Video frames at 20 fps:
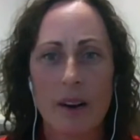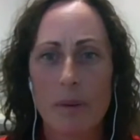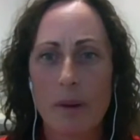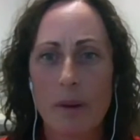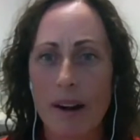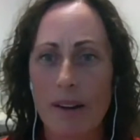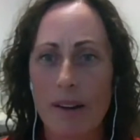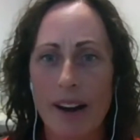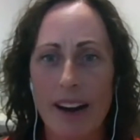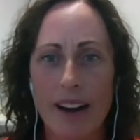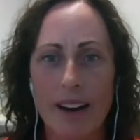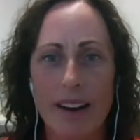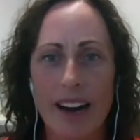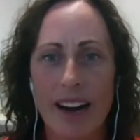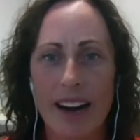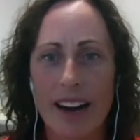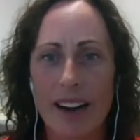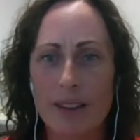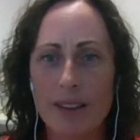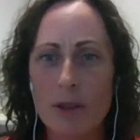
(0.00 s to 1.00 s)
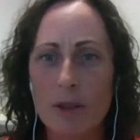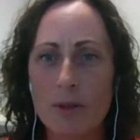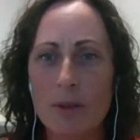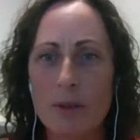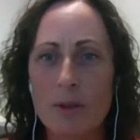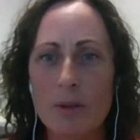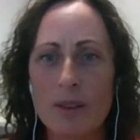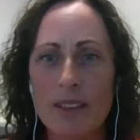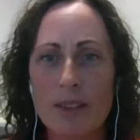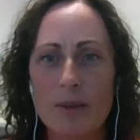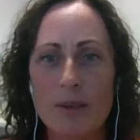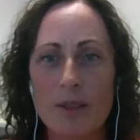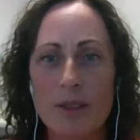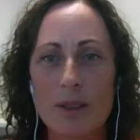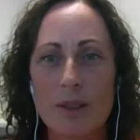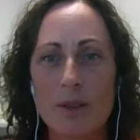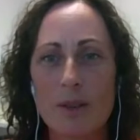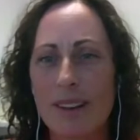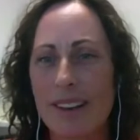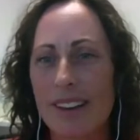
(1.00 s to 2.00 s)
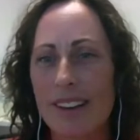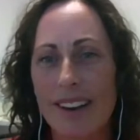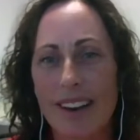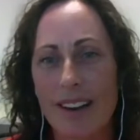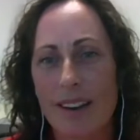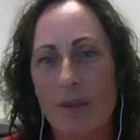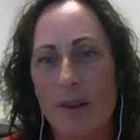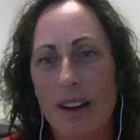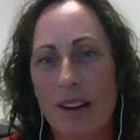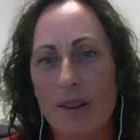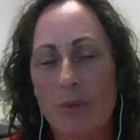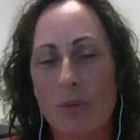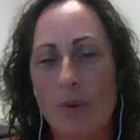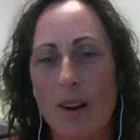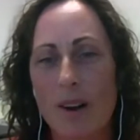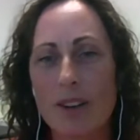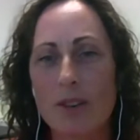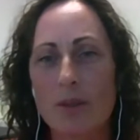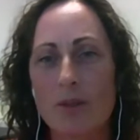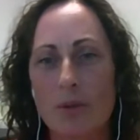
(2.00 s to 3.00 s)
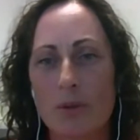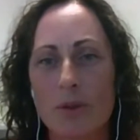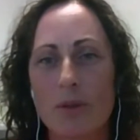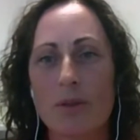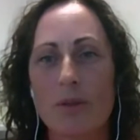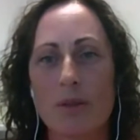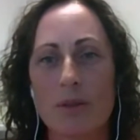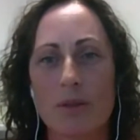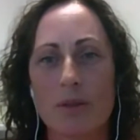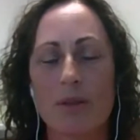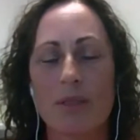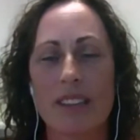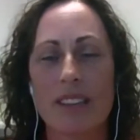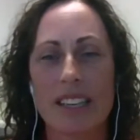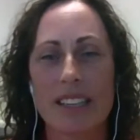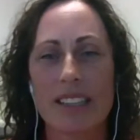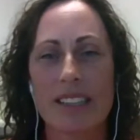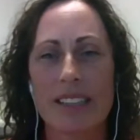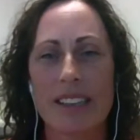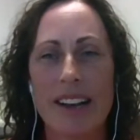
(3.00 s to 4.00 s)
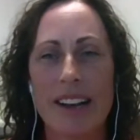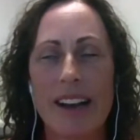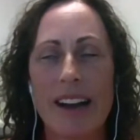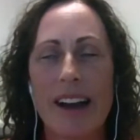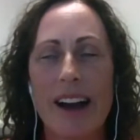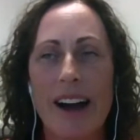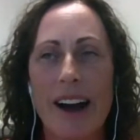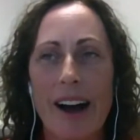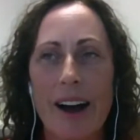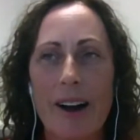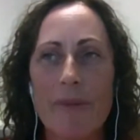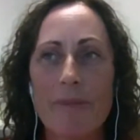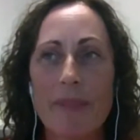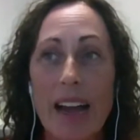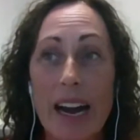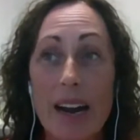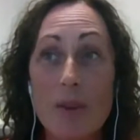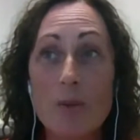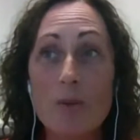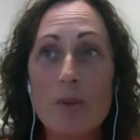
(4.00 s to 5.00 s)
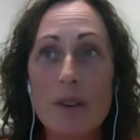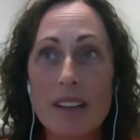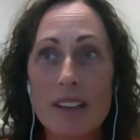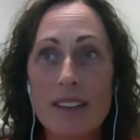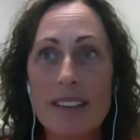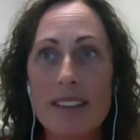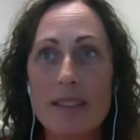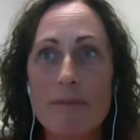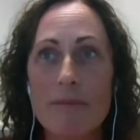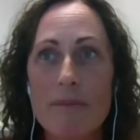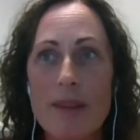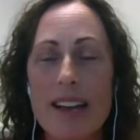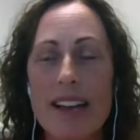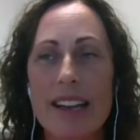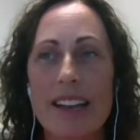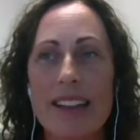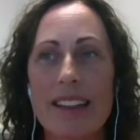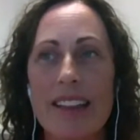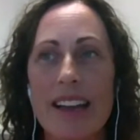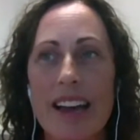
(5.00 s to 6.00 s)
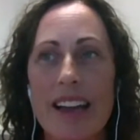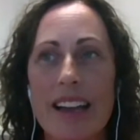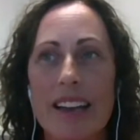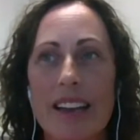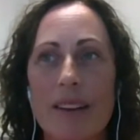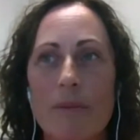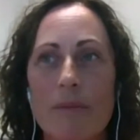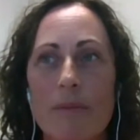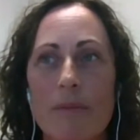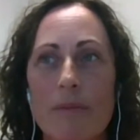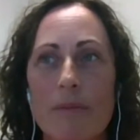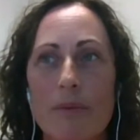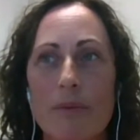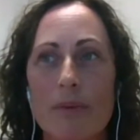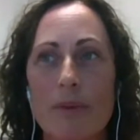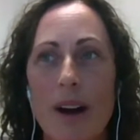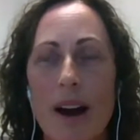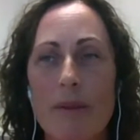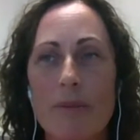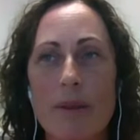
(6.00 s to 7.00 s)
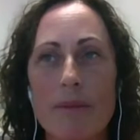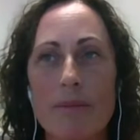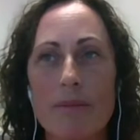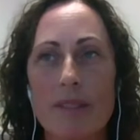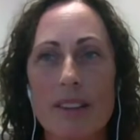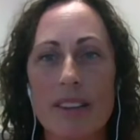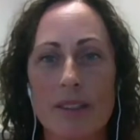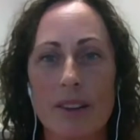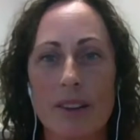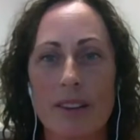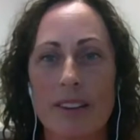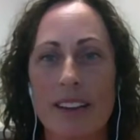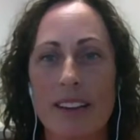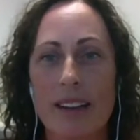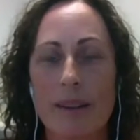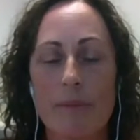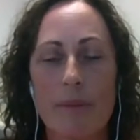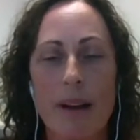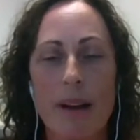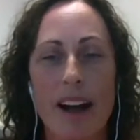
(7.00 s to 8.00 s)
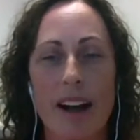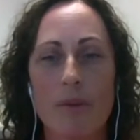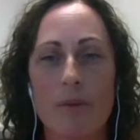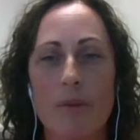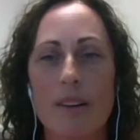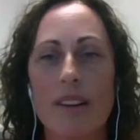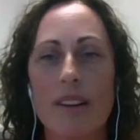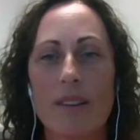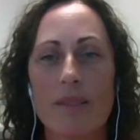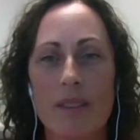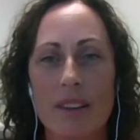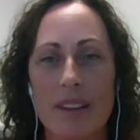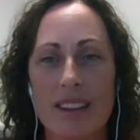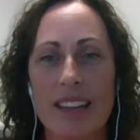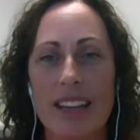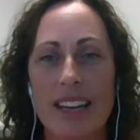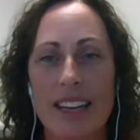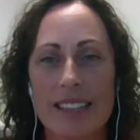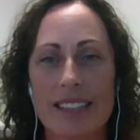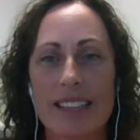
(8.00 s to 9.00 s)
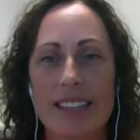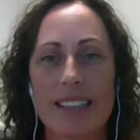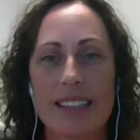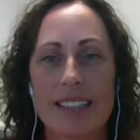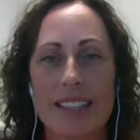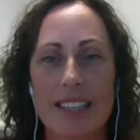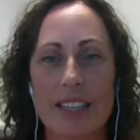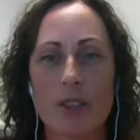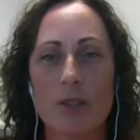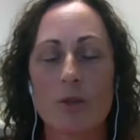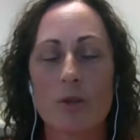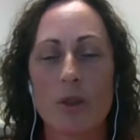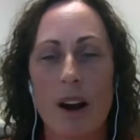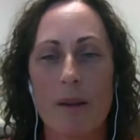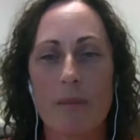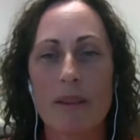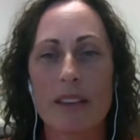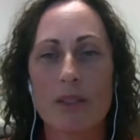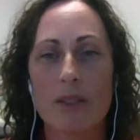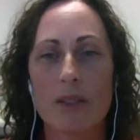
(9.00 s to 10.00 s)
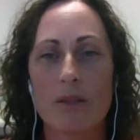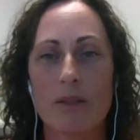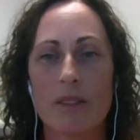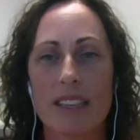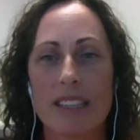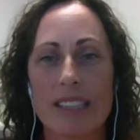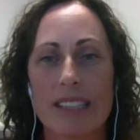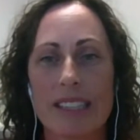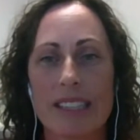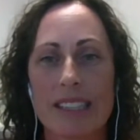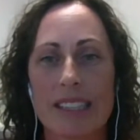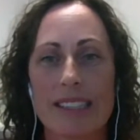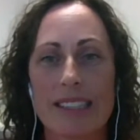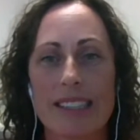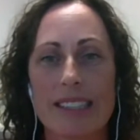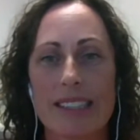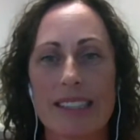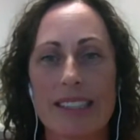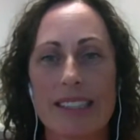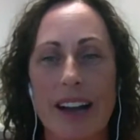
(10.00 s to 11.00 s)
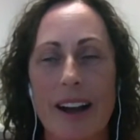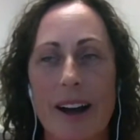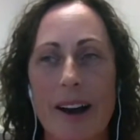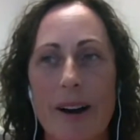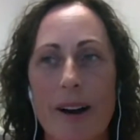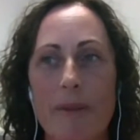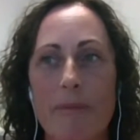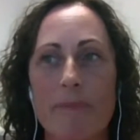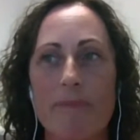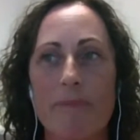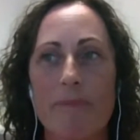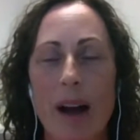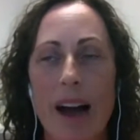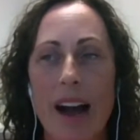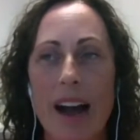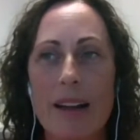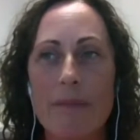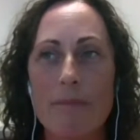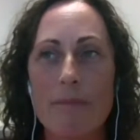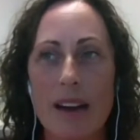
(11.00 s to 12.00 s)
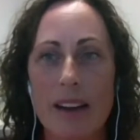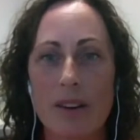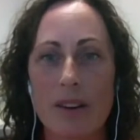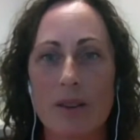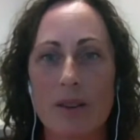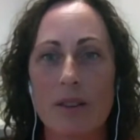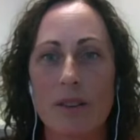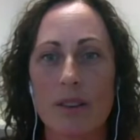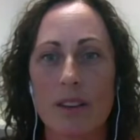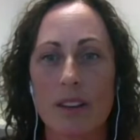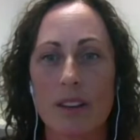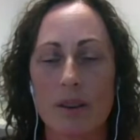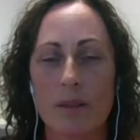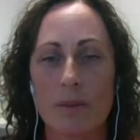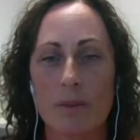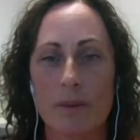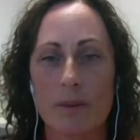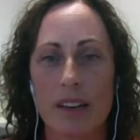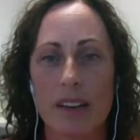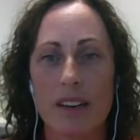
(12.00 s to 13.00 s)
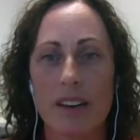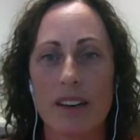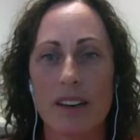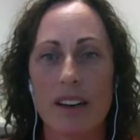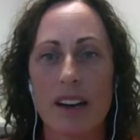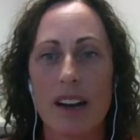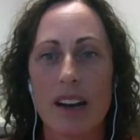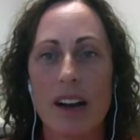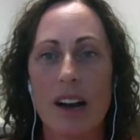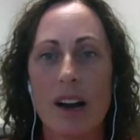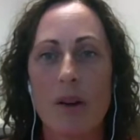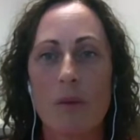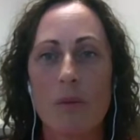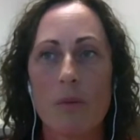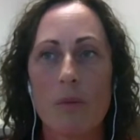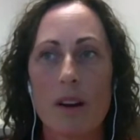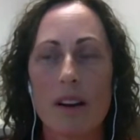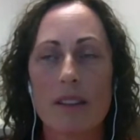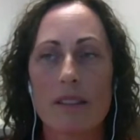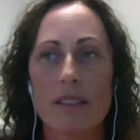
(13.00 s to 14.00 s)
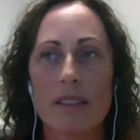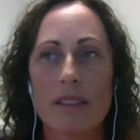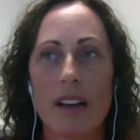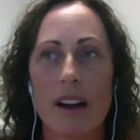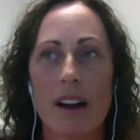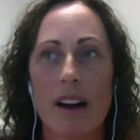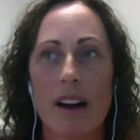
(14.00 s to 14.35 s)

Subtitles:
wow, how do you do what you do? And what drew you to this? I will admit that probably looking back, one of the things that did draw me to this is my medical career was